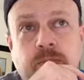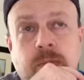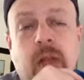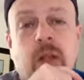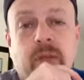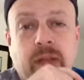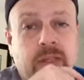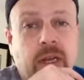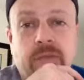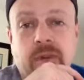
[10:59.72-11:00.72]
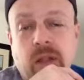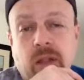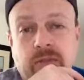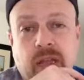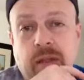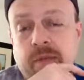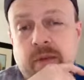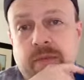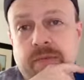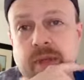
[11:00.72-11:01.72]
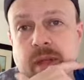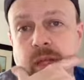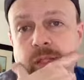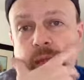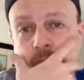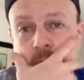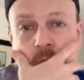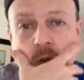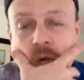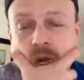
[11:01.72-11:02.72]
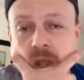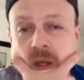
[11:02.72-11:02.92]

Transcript: I love AJ. I love Seth. I love Seth longer.